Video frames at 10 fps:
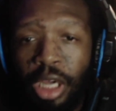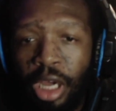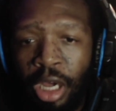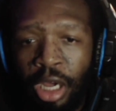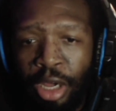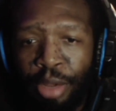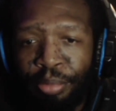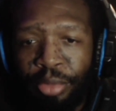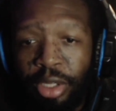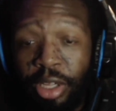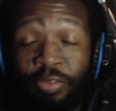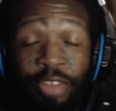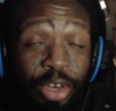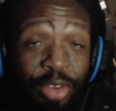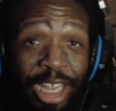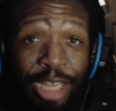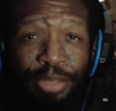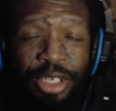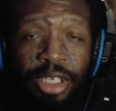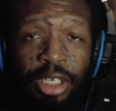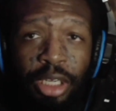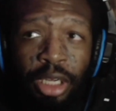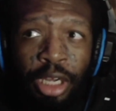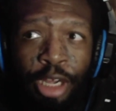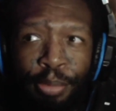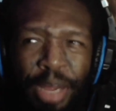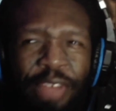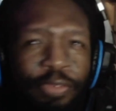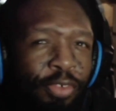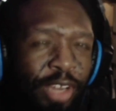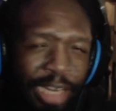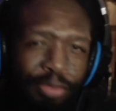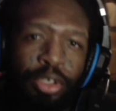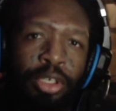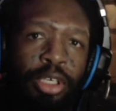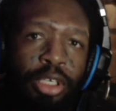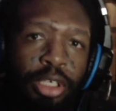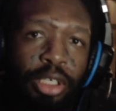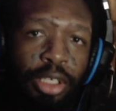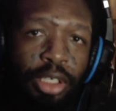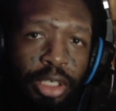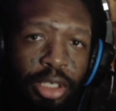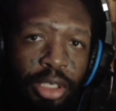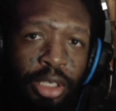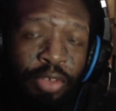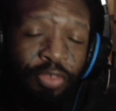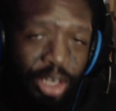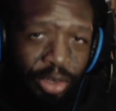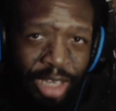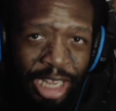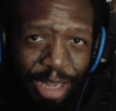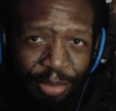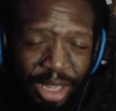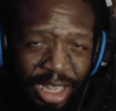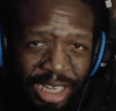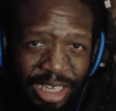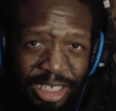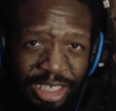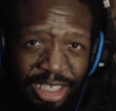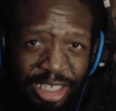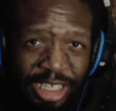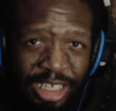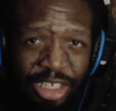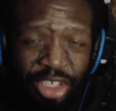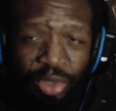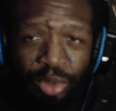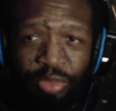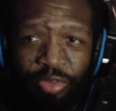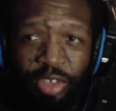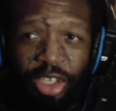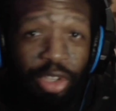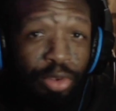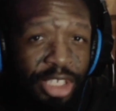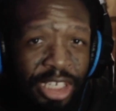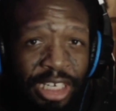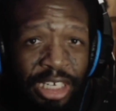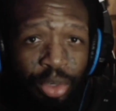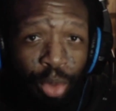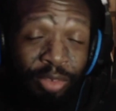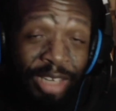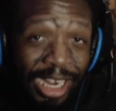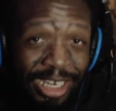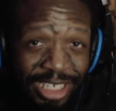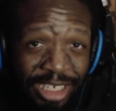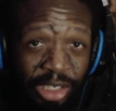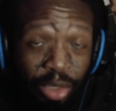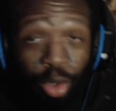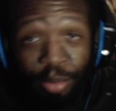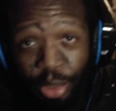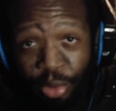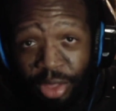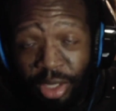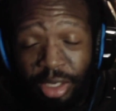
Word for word: Um, video games. Uh, my flavor of video game is the sort of cutesy or relaxing or both.